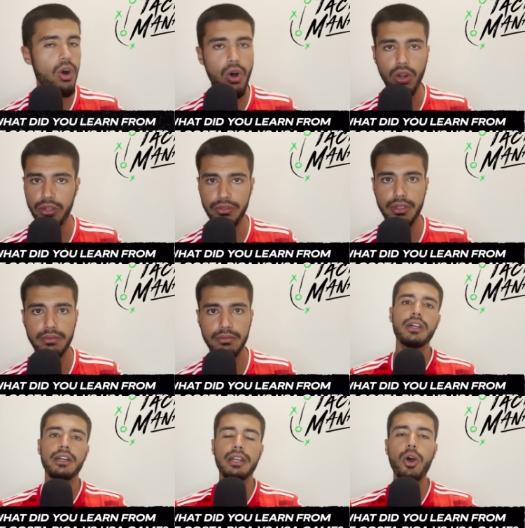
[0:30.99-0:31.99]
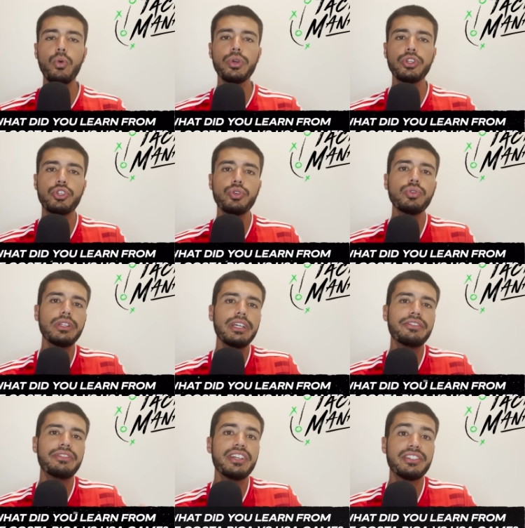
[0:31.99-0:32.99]
all of them. Now, we do
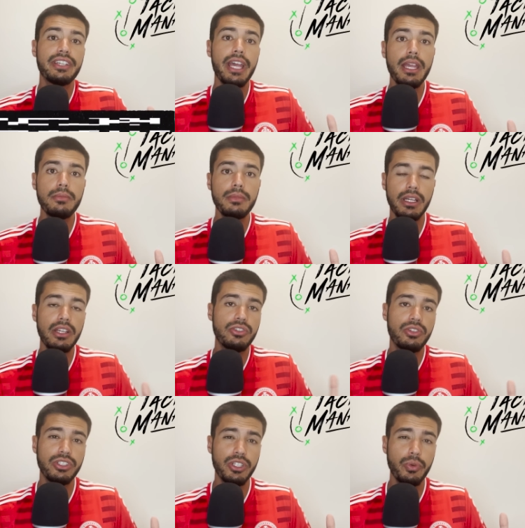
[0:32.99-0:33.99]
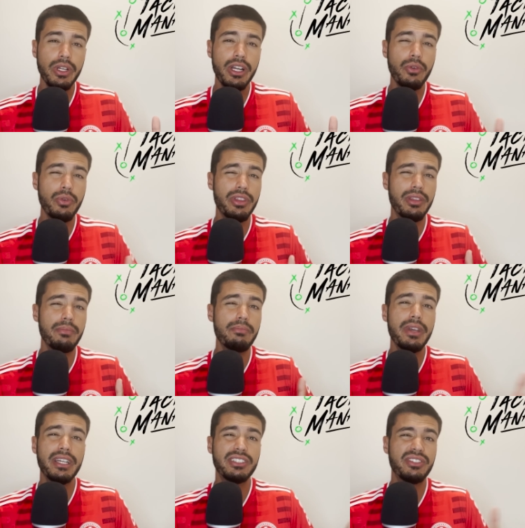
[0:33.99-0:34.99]
leave this game against Costa Rica with
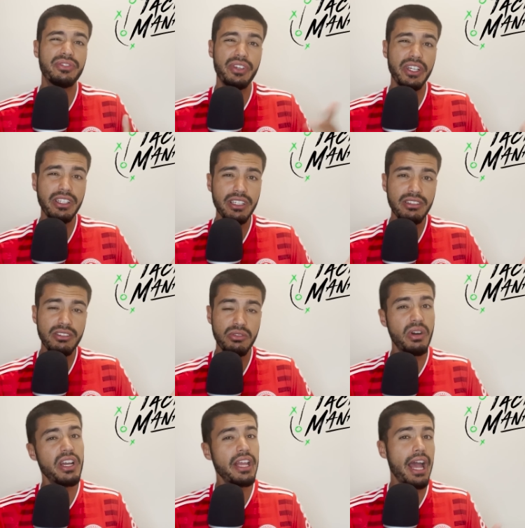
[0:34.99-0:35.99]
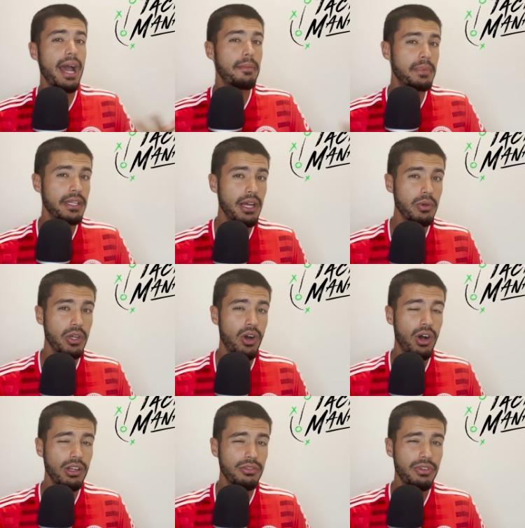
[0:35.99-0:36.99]
mixed feelings, right? Happy that we
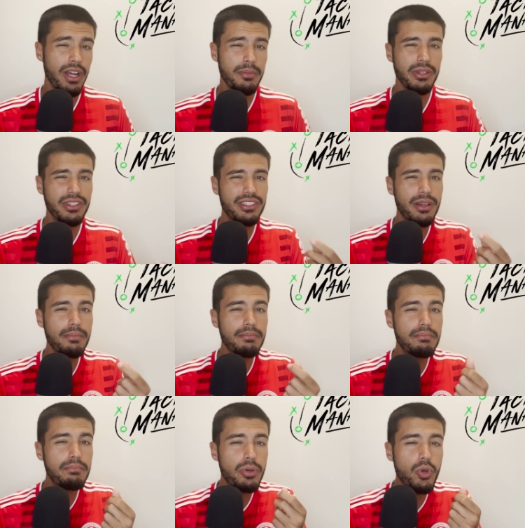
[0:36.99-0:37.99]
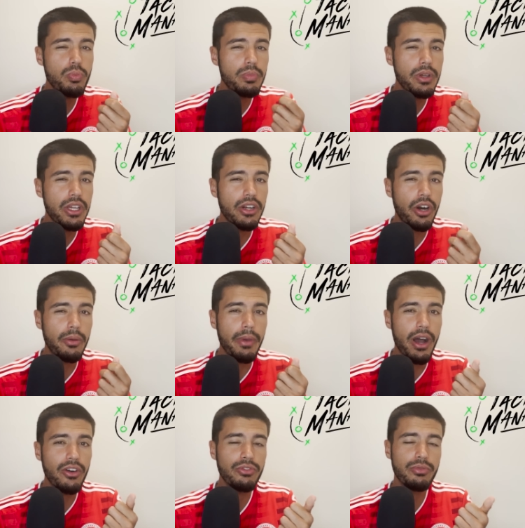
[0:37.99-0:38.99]
qualified, but some poop in our
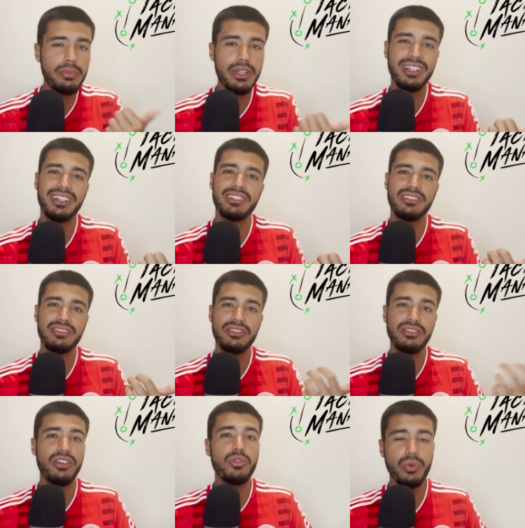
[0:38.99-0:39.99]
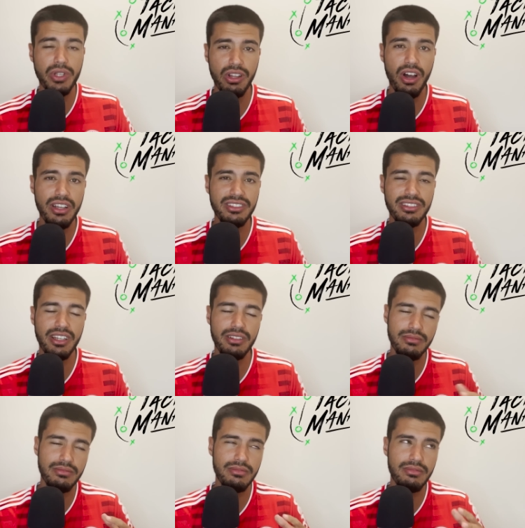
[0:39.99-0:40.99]
mouth because, you know, we lost.
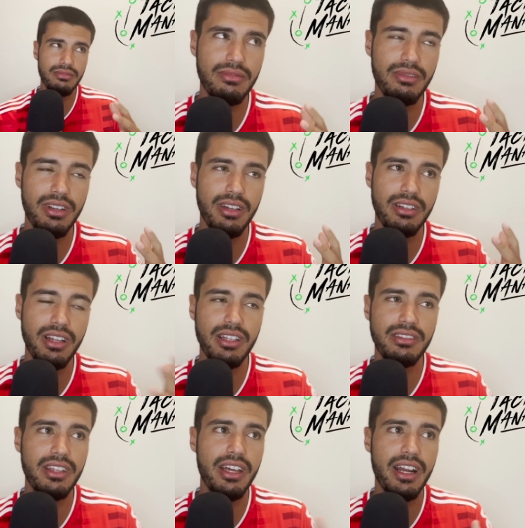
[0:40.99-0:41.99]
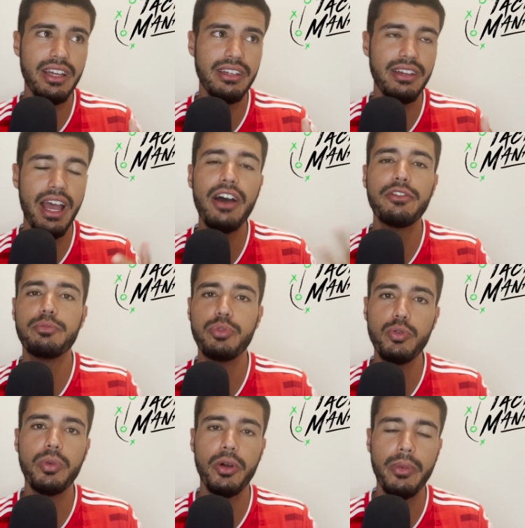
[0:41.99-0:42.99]
And not that I have
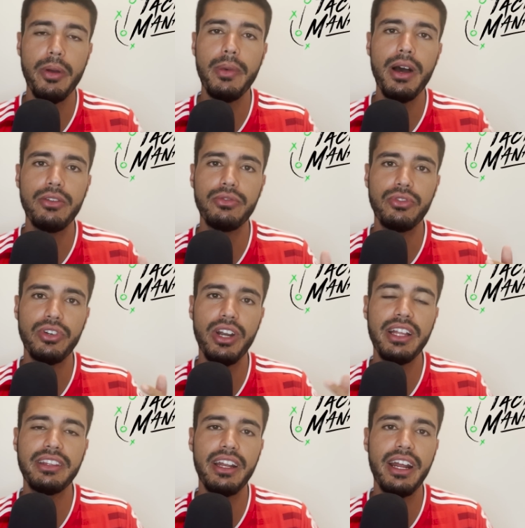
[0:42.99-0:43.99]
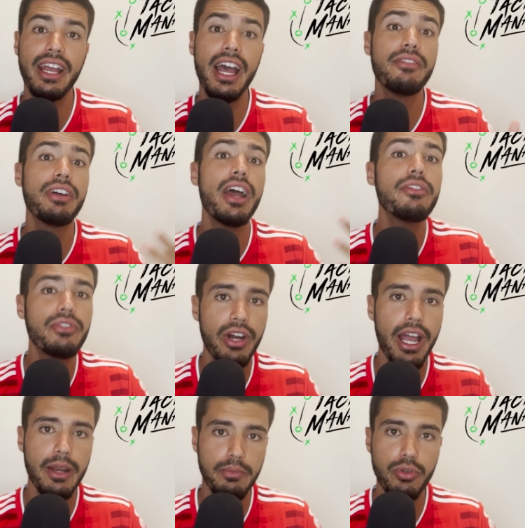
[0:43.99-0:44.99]
poop on my mouth, or not that I have ever
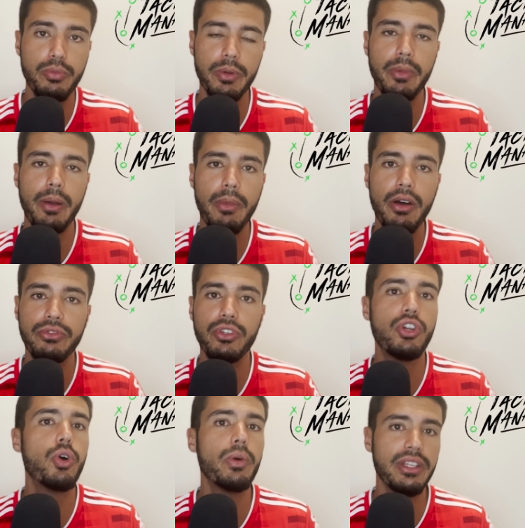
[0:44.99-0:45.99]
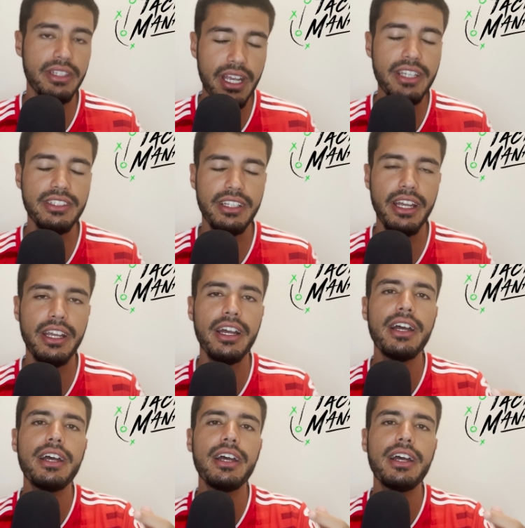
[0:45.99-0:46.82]
had poop in my mouth to know what it tastes like,